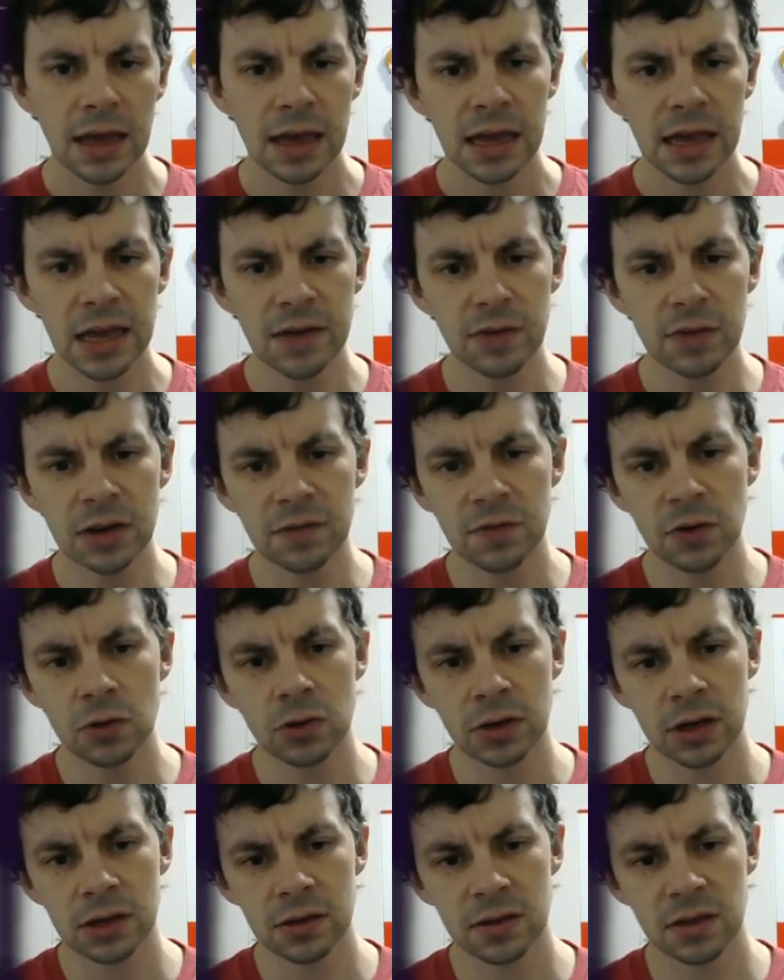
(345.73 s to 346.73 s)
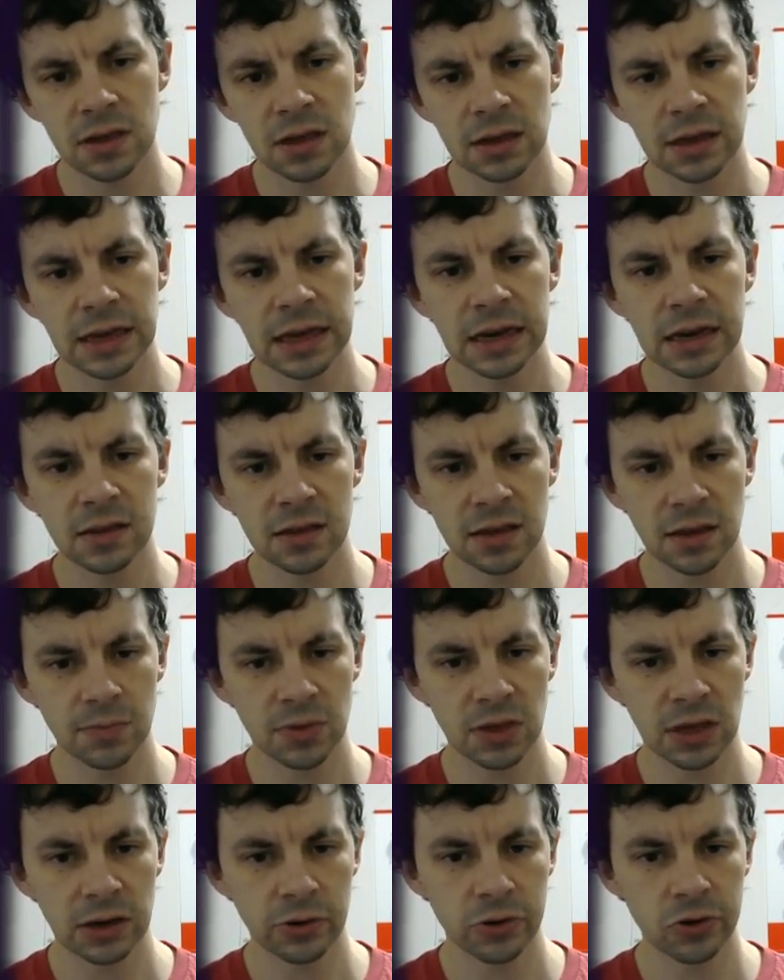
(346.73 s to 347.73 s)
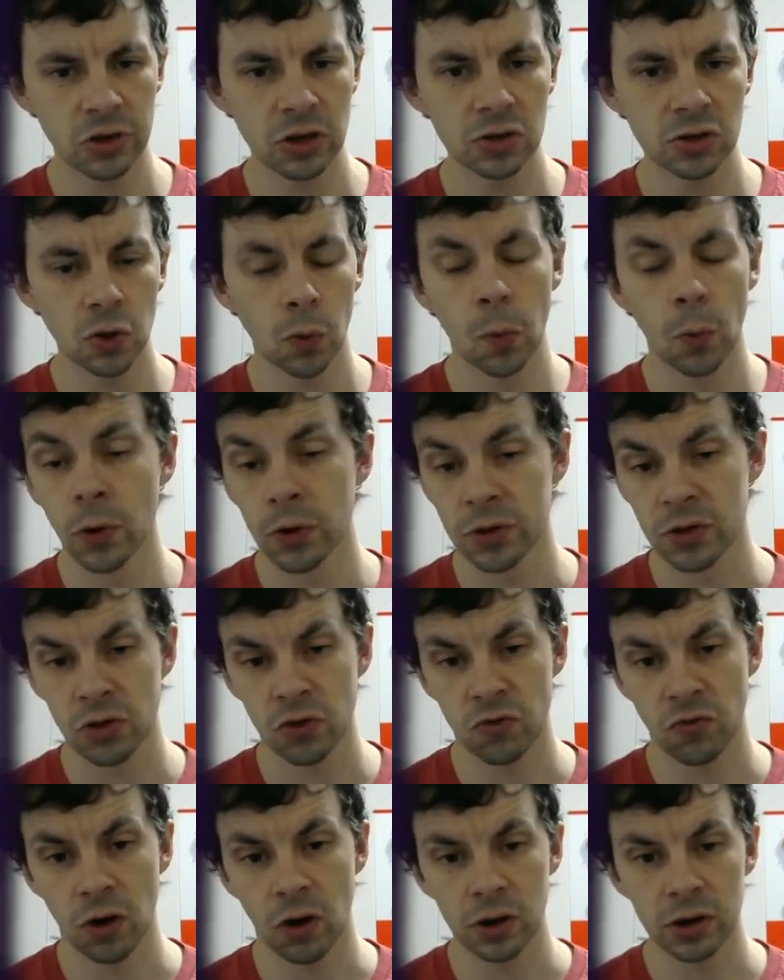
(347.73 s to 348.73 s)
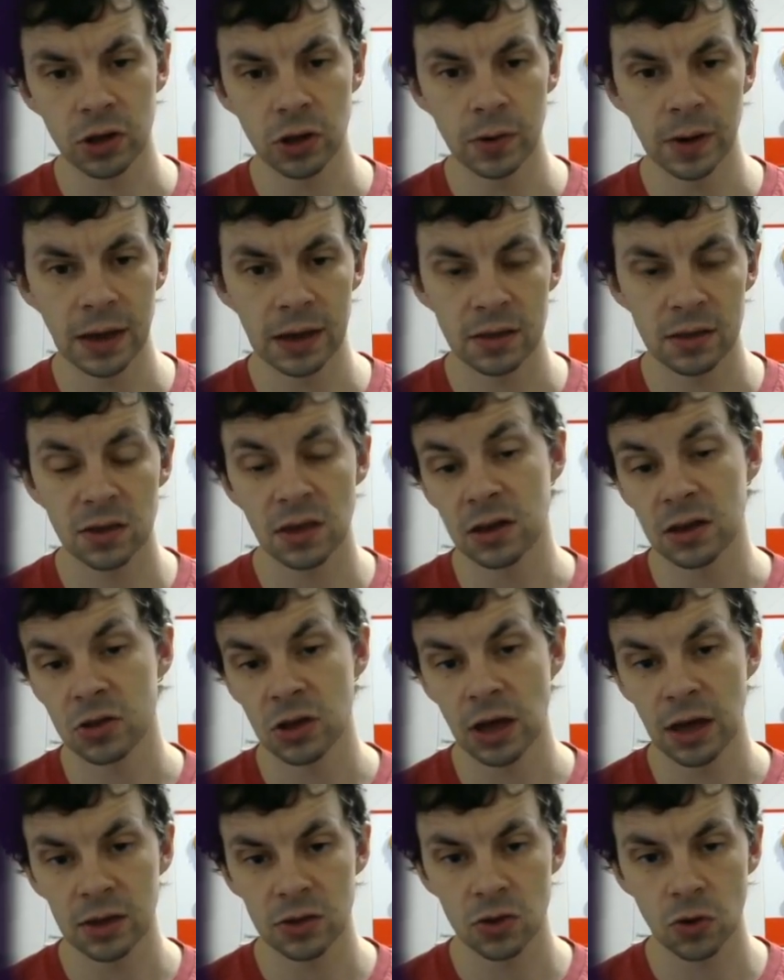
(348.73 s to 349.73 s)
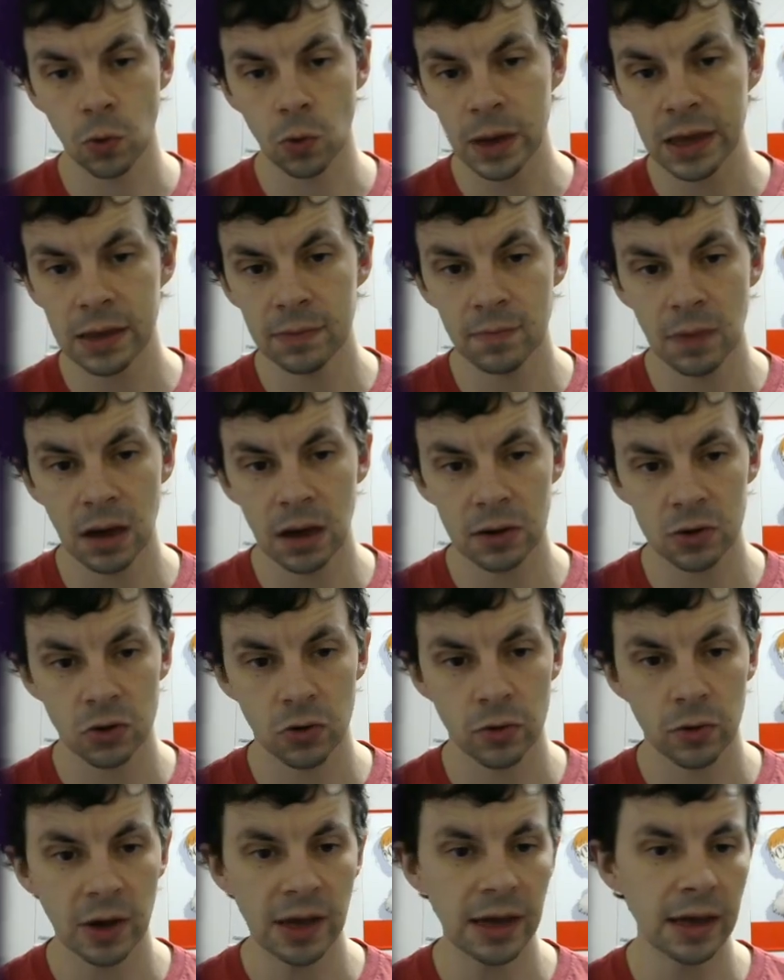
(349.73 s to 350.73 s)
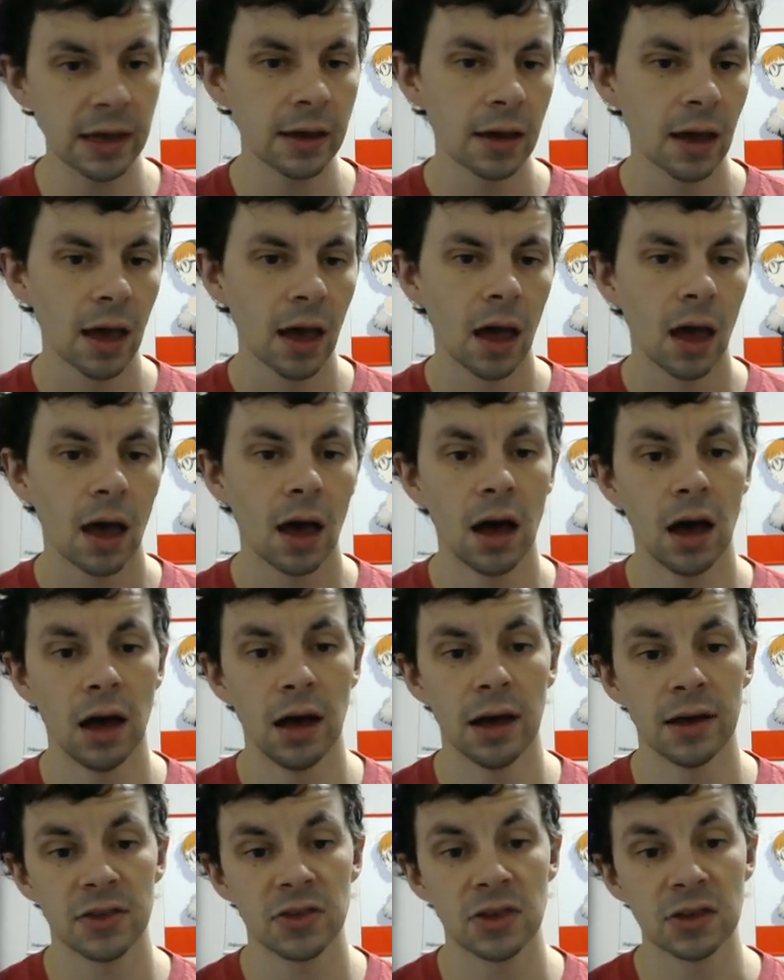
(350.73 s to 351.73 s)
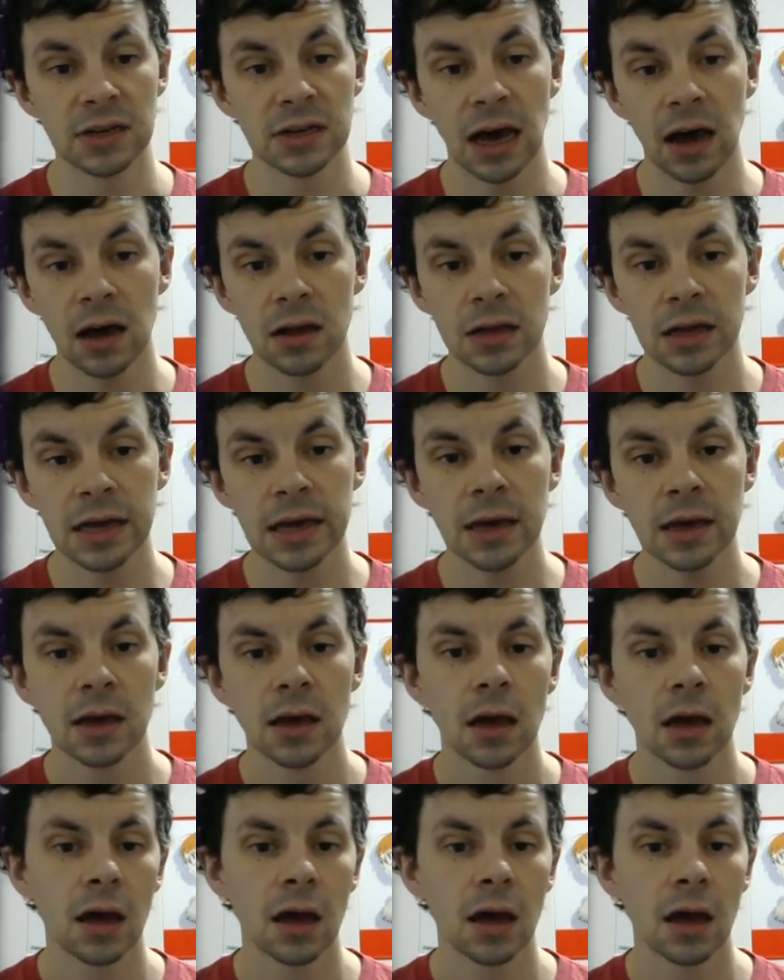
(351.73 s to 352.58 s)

Even if you look at getting some synergy towards strong units such as Queen Macherie, Sadali,